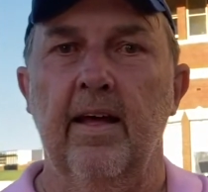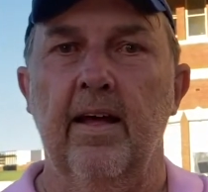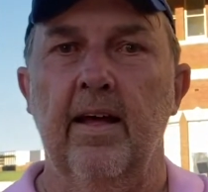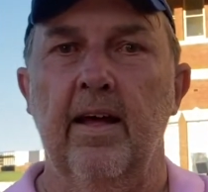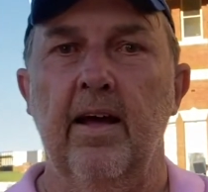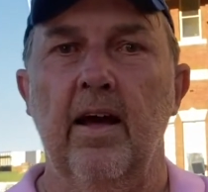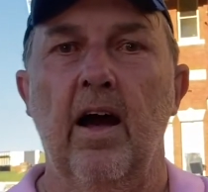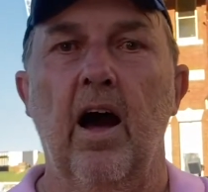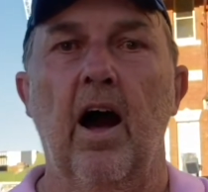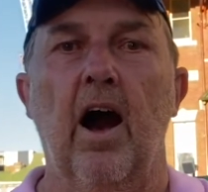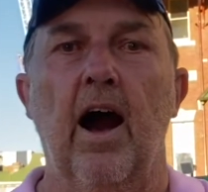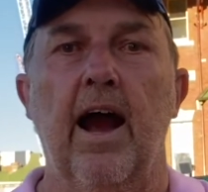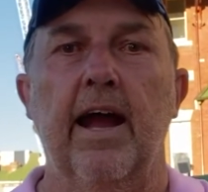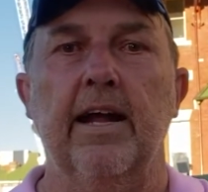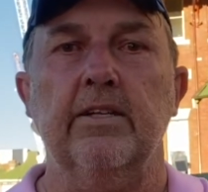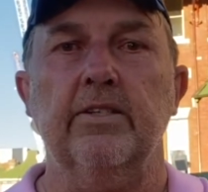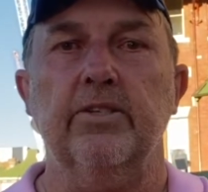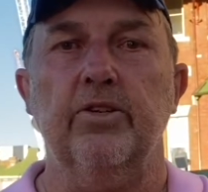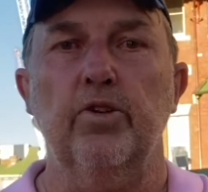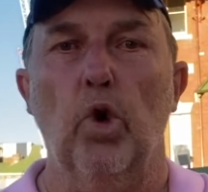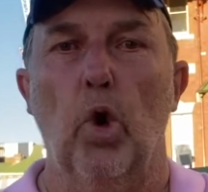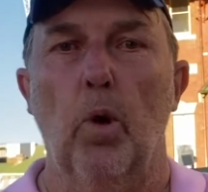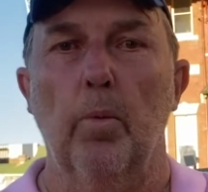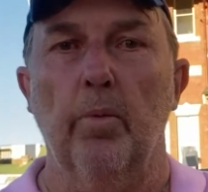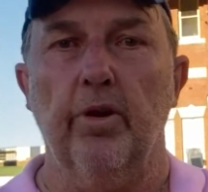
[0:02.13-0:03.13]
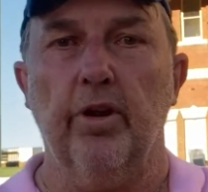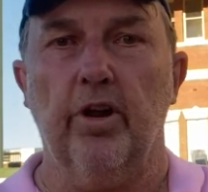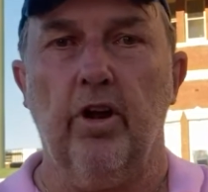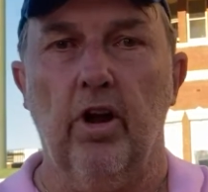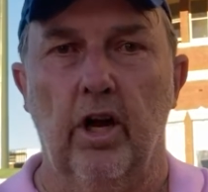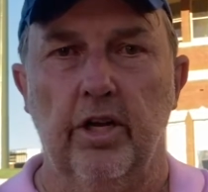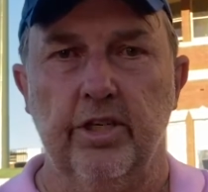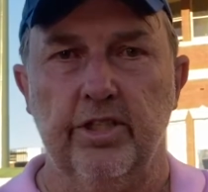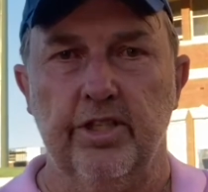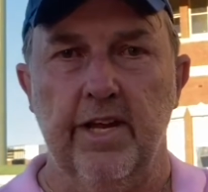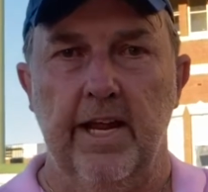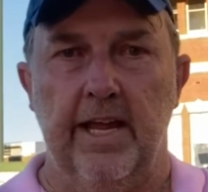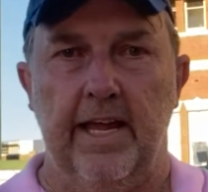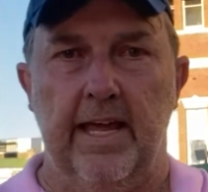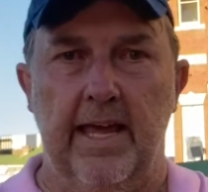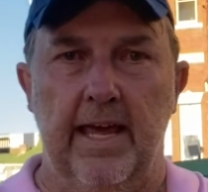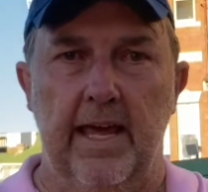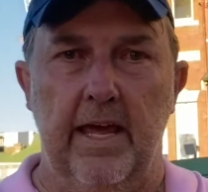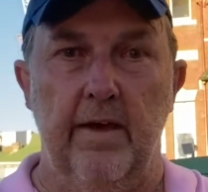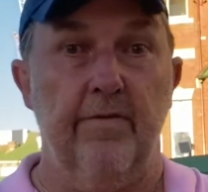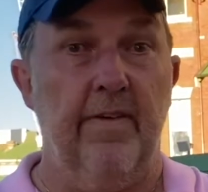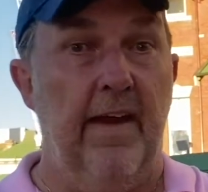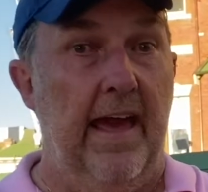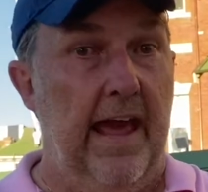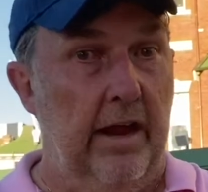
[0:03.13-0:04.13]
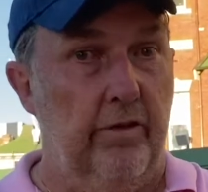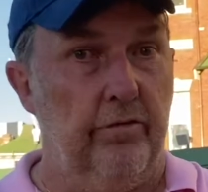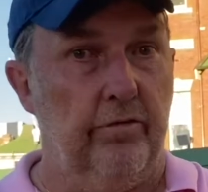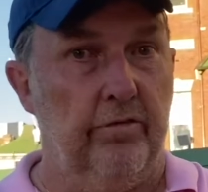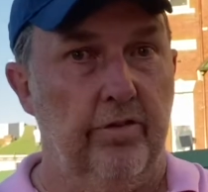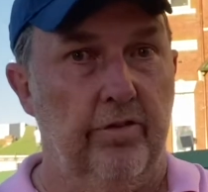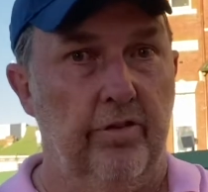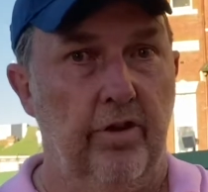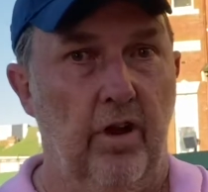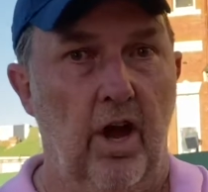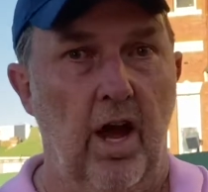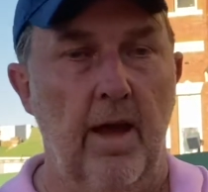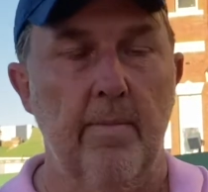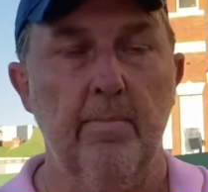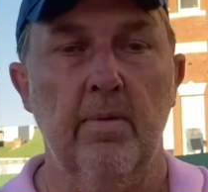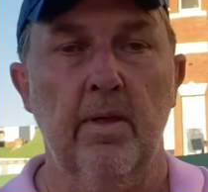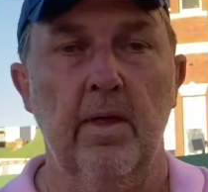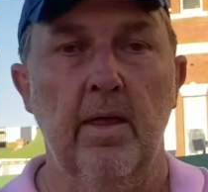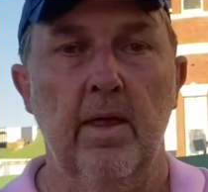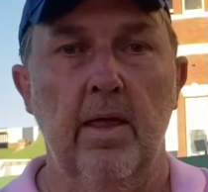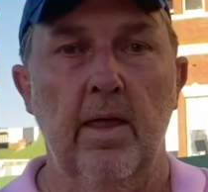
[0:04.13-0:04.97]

Hi, it's Norman Koshnek here for Extra Time.